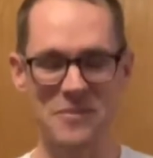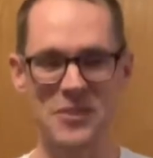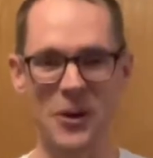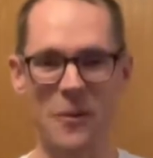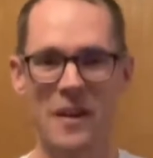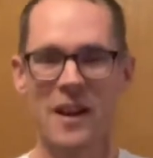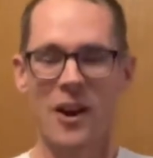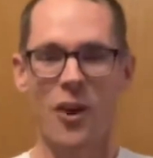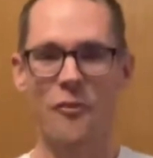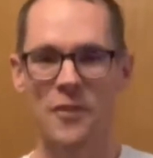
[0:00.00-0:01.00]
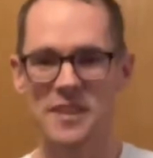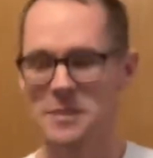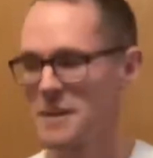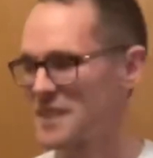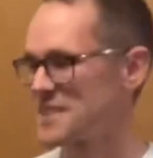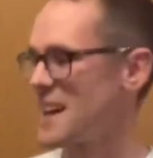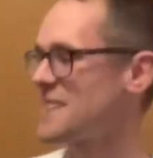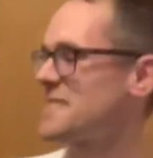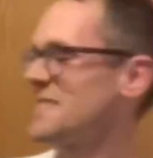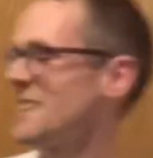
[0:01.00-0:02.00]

So hopefully this makes sense.